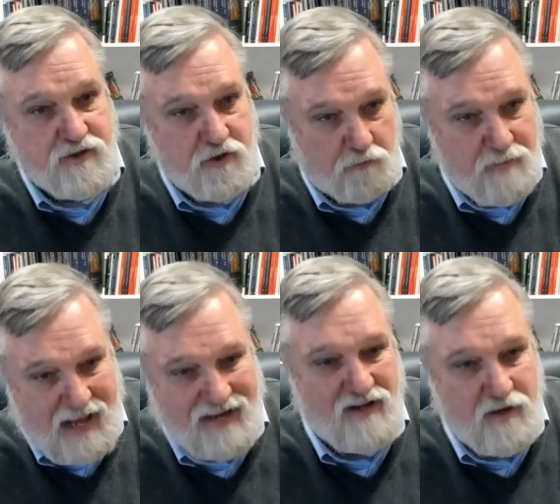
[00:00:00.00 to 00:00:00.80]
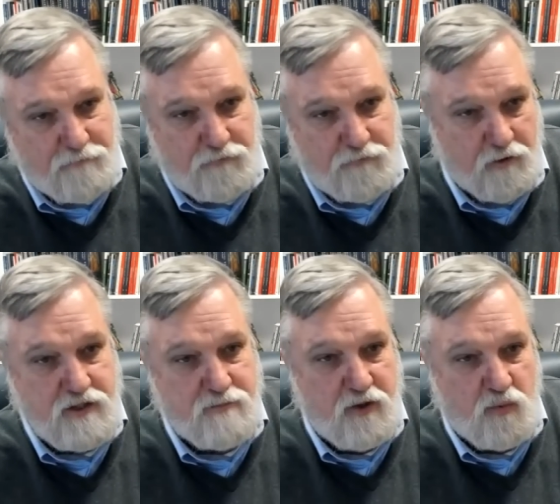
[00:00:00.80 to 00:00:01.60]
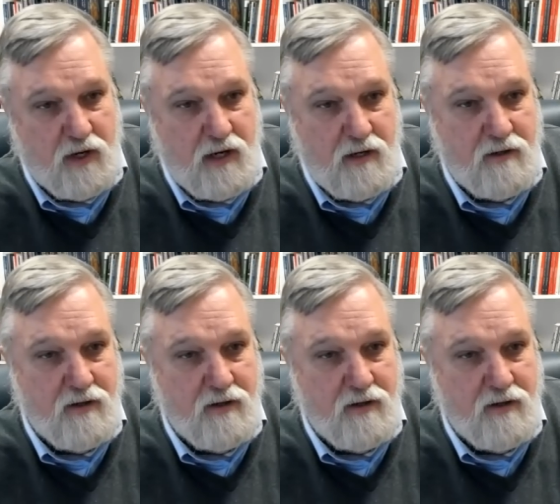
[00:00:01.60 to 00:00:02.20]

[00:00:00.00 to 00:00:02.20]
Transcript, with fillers: dramatic difference between